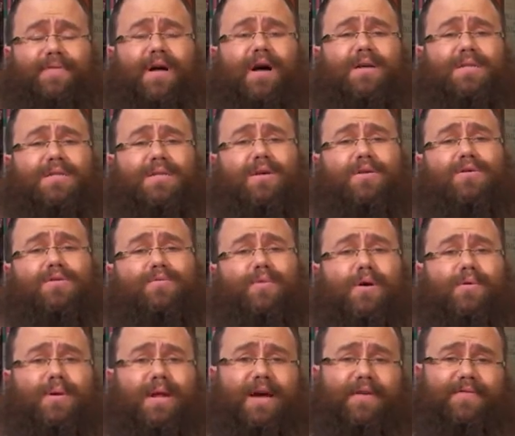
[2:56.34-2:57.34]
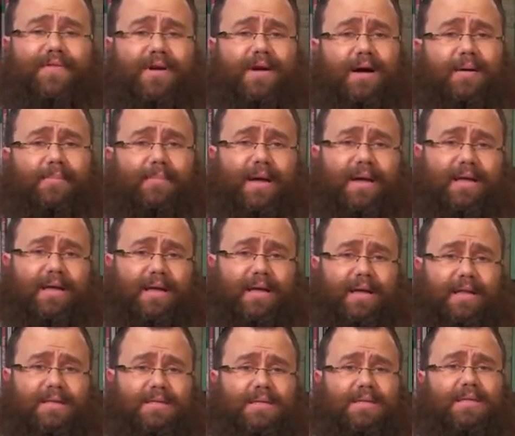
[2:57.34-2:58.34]
our souls won't have to come back
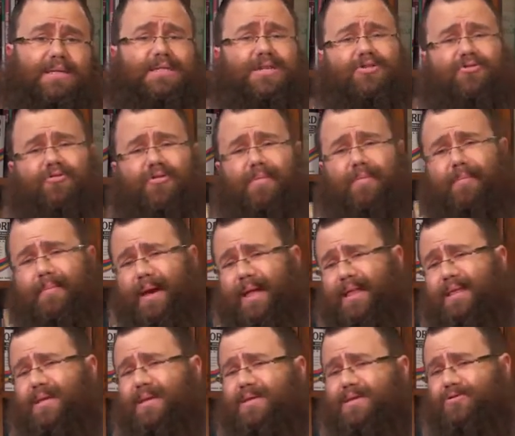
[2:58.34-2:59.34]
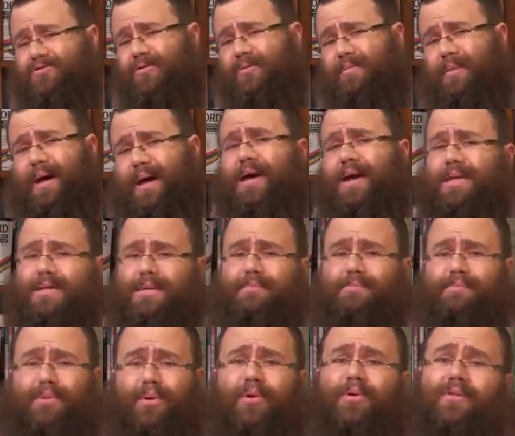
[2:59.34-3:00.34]
again. So there's a tremendous, tremendous
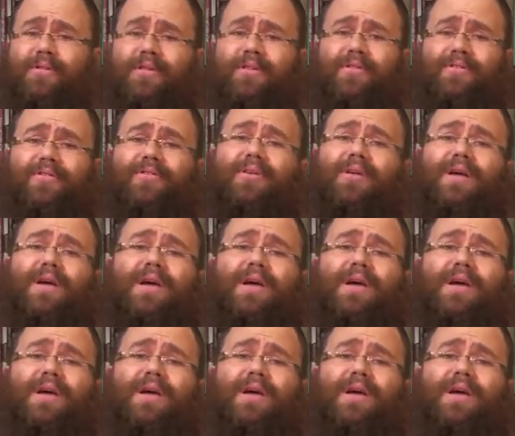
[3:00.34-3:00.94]
importance.